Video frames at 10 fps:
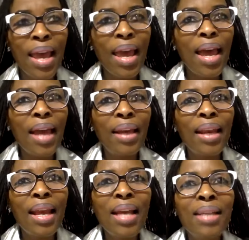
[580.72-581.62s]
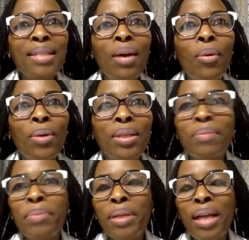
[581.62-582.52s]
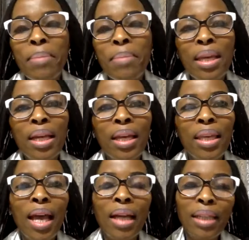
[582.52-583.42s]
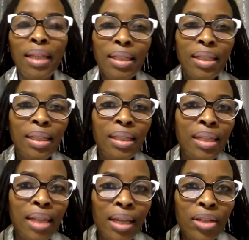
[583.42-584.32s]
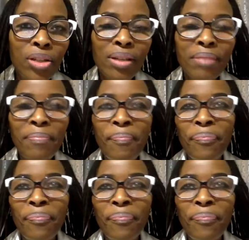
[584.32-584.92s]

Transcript: And as I was becoming a young lady, teenager,